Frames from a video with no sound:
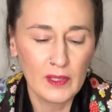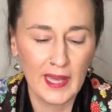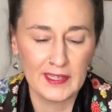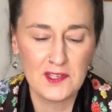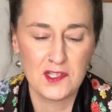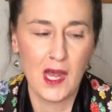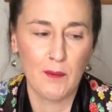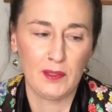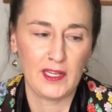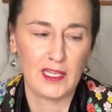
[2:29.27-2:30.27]
And I
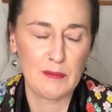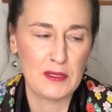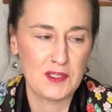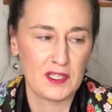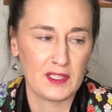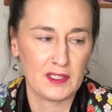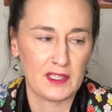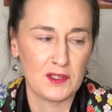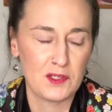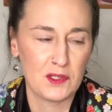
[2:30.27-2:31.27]
stopped playing music.
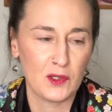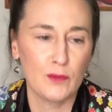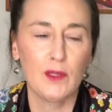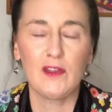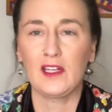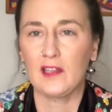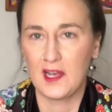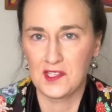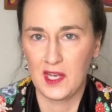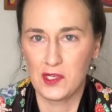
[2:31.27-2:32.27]
And so moving to
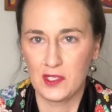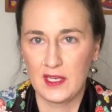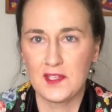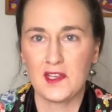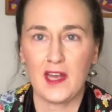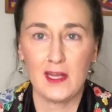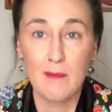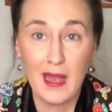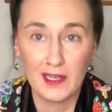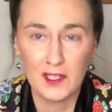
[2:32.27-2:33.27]
Los Angeles, getting
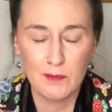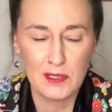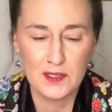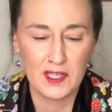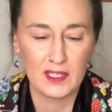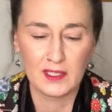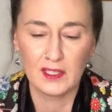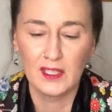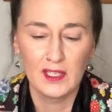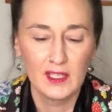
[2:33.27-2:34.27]
back into music,
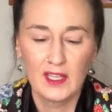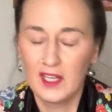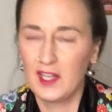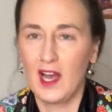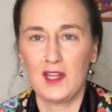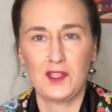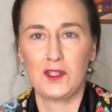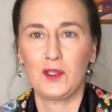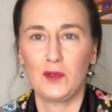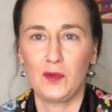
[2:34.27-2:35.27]
cut
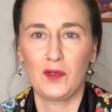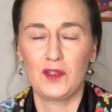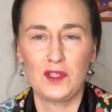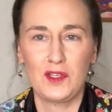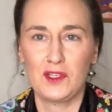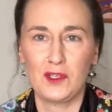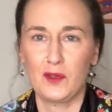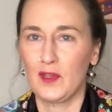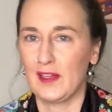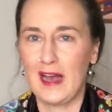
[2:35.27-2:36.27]
to,
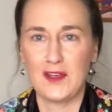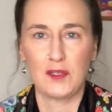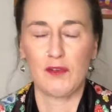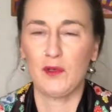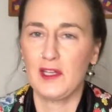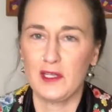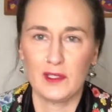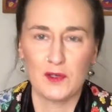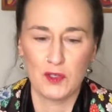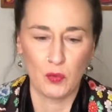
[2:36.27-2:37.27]
to the last few
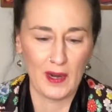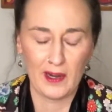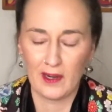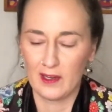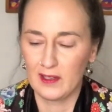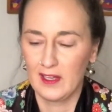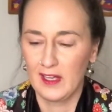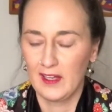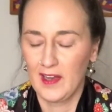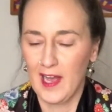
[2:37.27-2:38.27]
years where
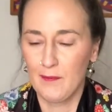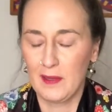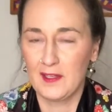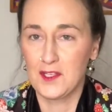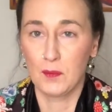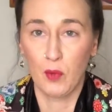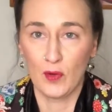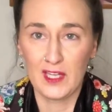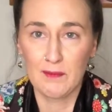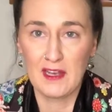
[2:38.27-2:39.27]
I've been
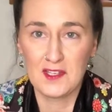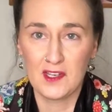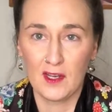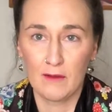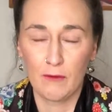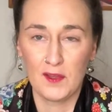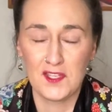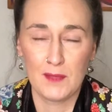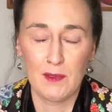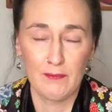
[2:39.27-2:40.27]
supporting myself with
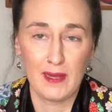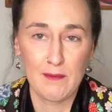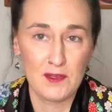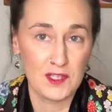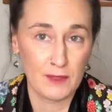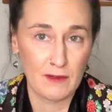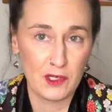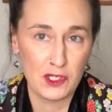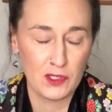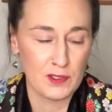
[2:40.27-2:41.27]
some of my music
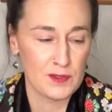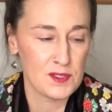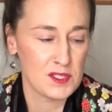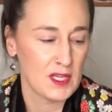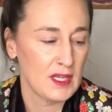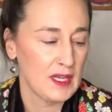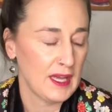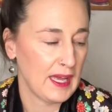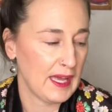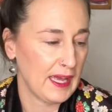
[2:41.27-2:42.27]
ventures
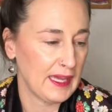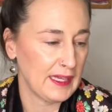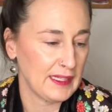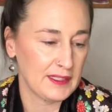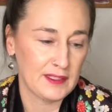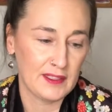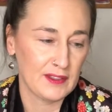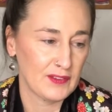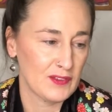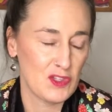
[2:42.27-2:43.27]
and
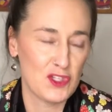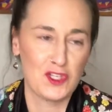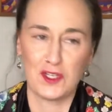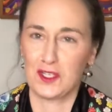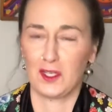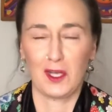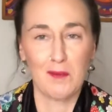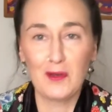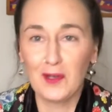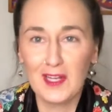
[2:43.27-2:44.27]
just the
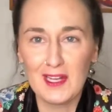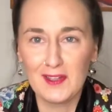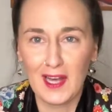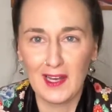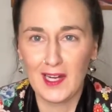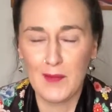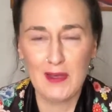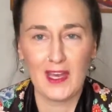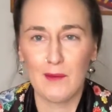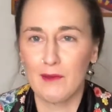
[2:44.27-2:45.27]
community that I
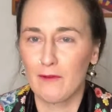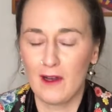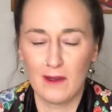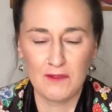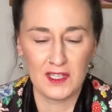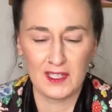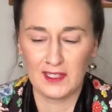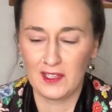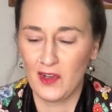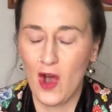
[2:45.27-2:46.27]
became involved in
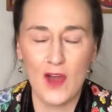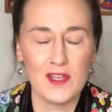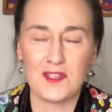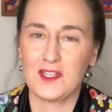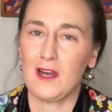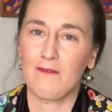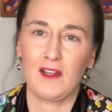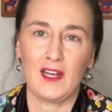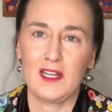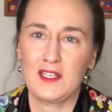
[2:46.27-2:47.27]
and all the stuff
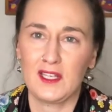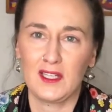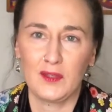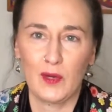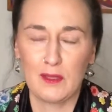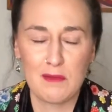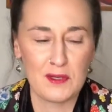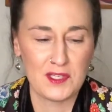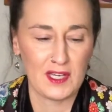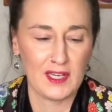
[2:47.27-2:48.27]
that I did with
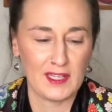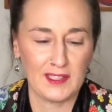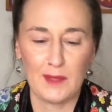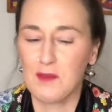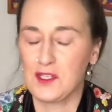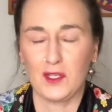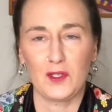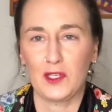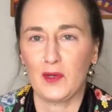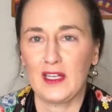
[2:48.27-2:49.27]
music and I'm still
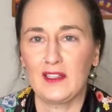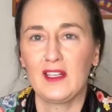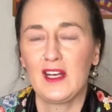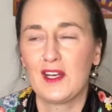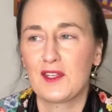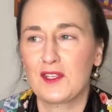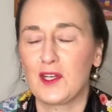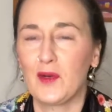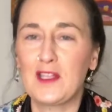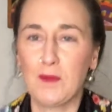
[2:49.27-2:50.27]
doing.
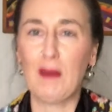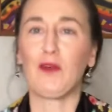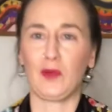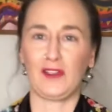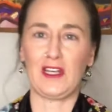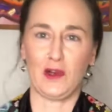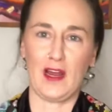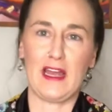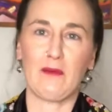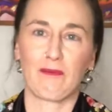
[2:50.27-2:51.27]
So it's been really
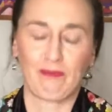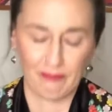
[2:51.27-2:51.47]
great.